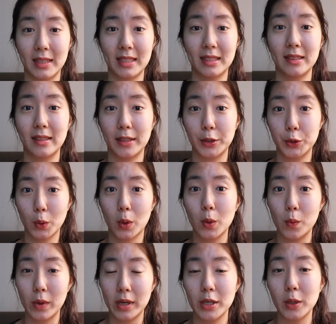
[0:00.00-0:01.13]
This is a
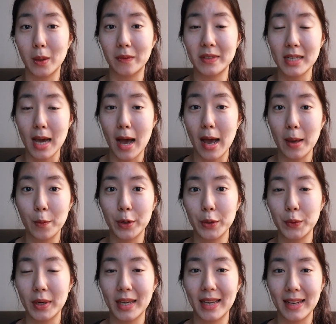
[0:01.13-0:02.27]
short window of time where
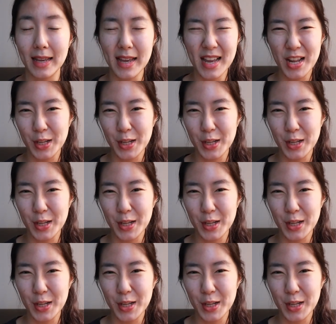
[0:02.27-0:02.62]
you can